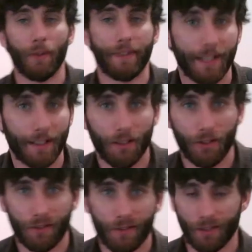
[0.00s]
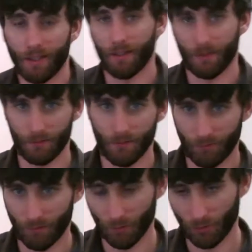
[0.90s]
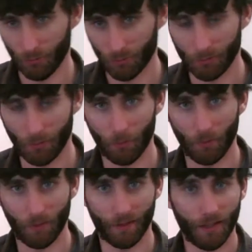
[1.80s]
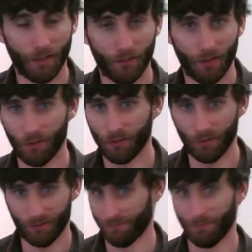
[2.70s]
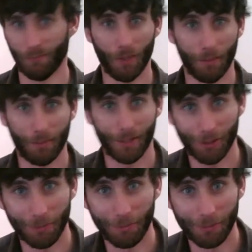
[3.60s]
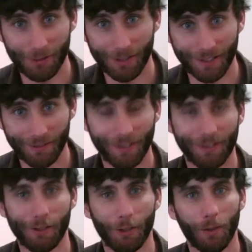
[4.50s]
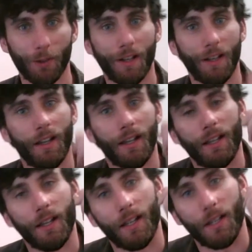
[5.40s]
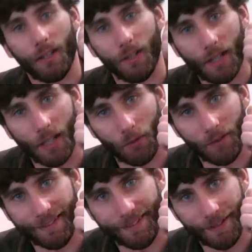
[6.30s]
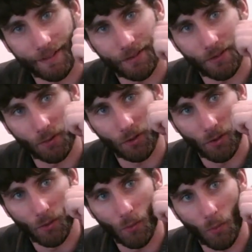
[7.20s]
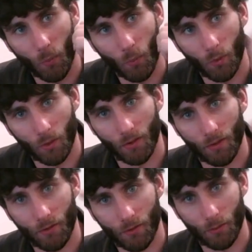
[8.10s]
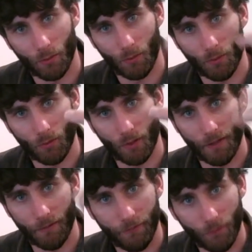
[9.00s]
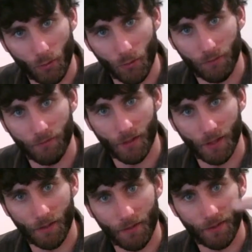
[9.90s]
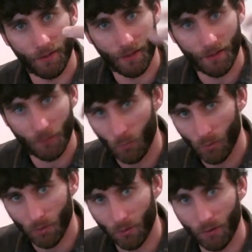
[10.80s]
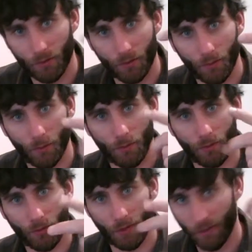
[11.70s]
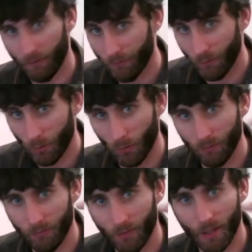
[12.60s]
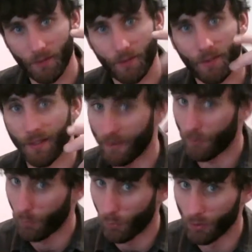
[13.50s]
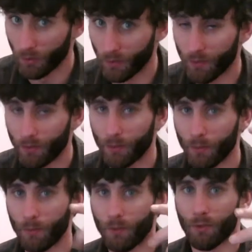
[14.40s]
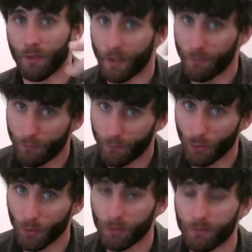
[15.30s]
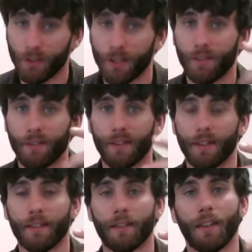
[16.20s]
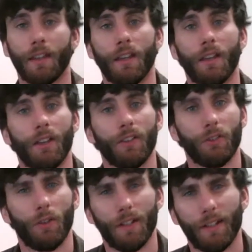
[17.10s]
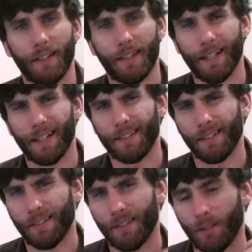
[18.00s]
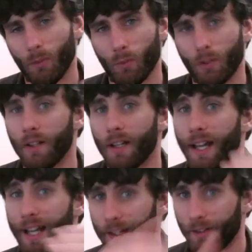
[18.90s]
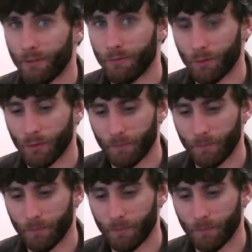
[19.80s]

that looks like, if you don't know much about music theory and you just want to pick up a book and give this a go, you count to 6. So you go 1, 2, 3, 4, 5, 6, 1, 2, 3, 4, 5, 6, 1, 2, 3, 4, 5, 6. So you'll hear that the accent is on the 1 and the 4.